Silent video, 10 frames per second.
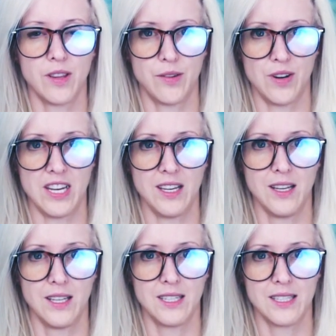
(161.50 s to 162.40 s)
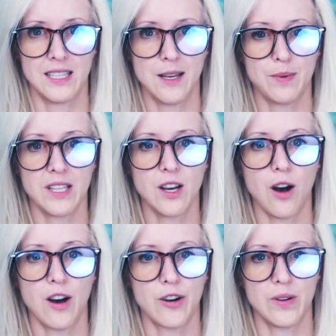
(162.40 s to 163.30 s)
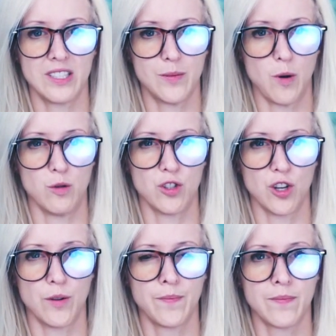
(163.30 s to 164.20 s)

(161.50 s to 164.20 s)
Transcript: 3, disabling auto exposure.